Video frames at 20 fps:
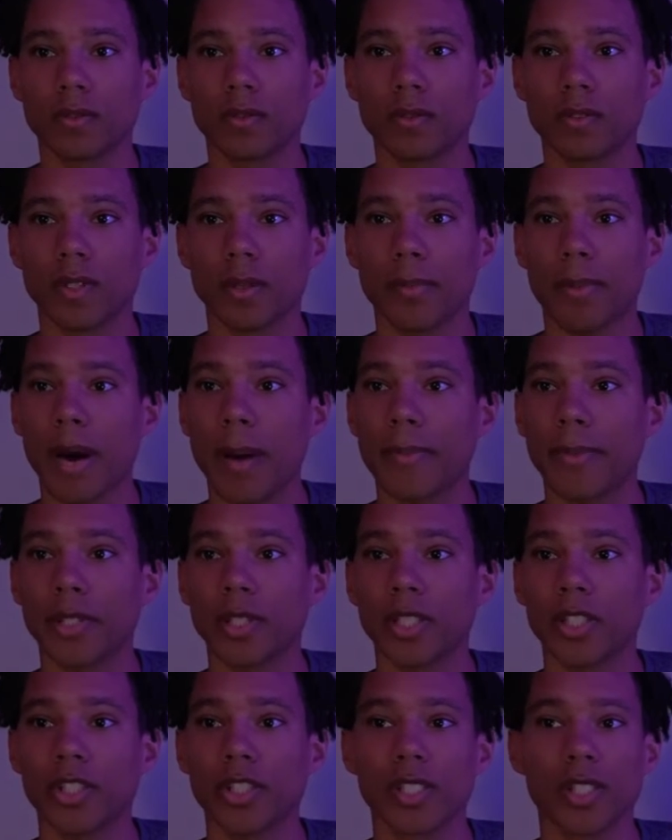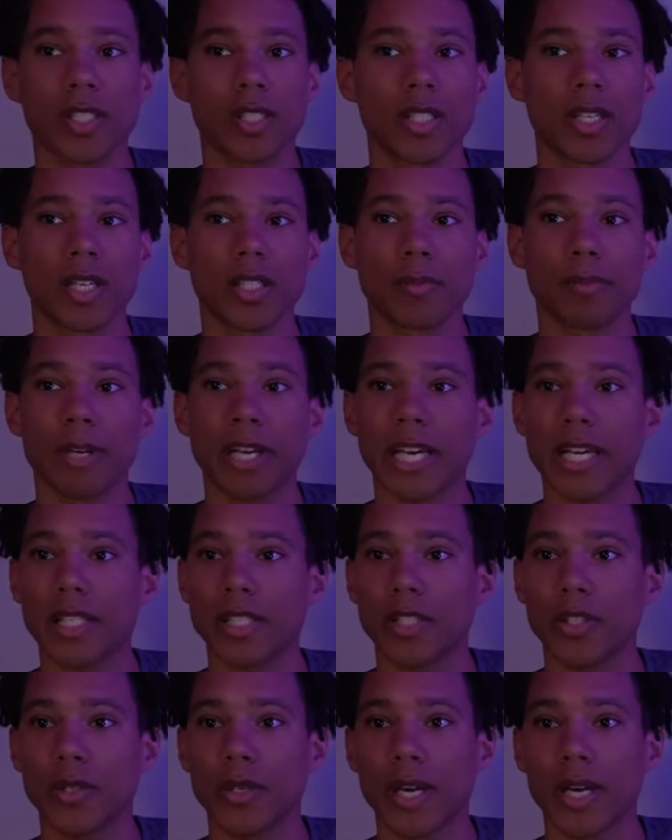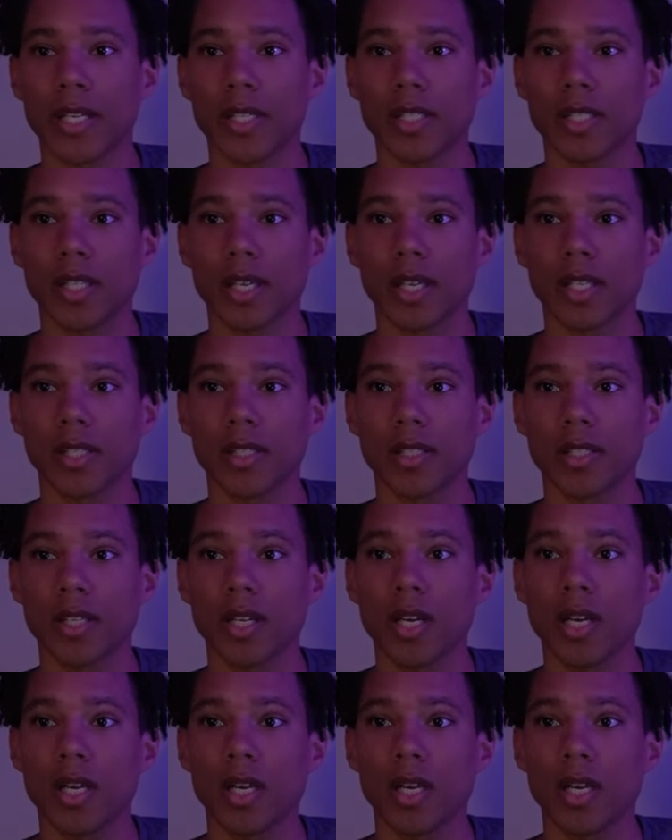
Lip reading: The population isn't as big as the United States.